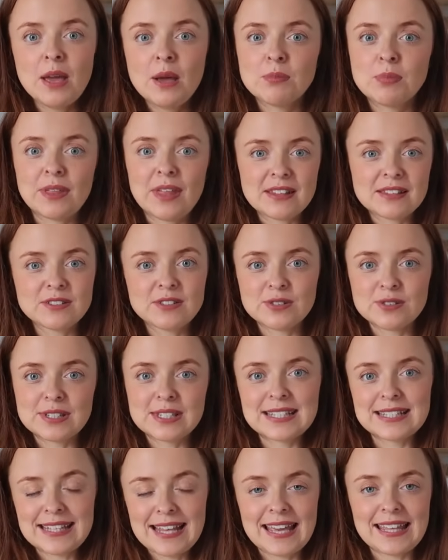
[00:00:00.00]
but that's not
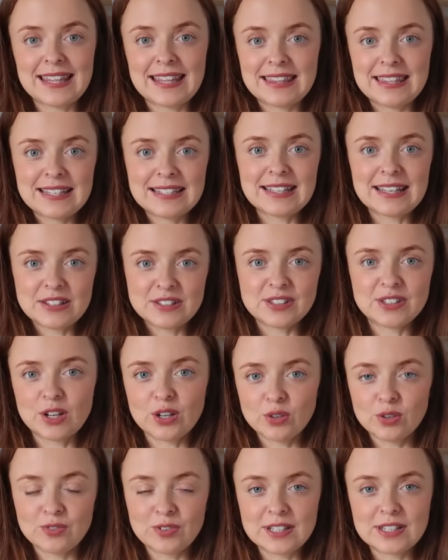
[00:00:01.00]
to say that this isn't
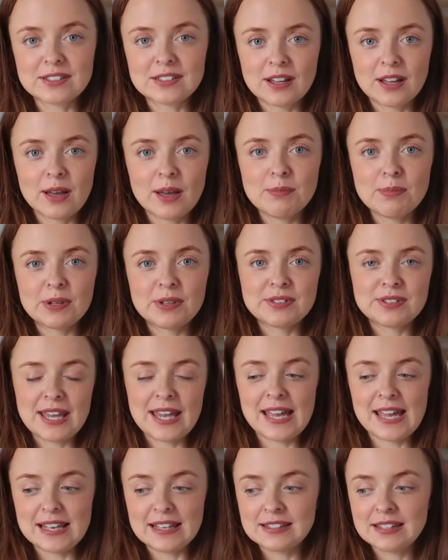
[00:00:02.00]
a lovely skirt, because it
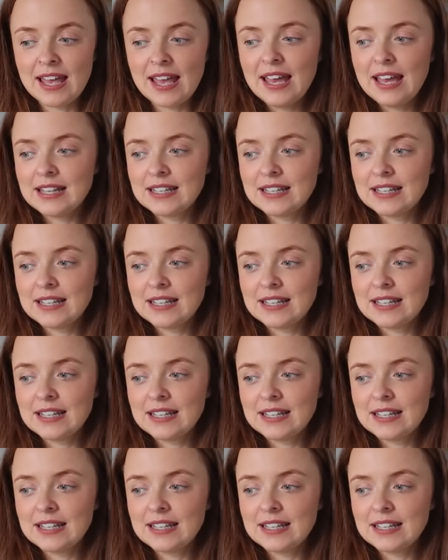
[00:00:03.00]
is.